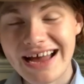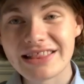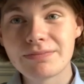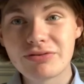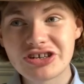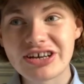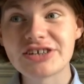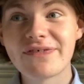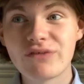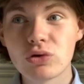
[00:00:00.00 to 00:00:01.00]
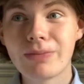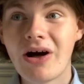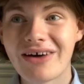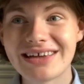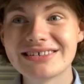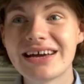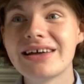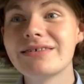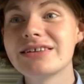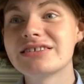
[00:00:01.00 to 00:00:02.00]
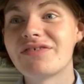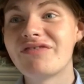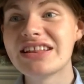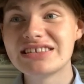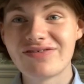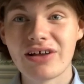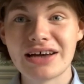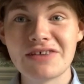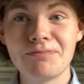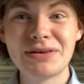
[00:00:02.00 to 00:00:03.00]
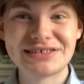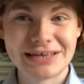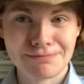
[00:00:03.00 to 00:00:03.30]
and the British had to fall behind a defensive line of biscuit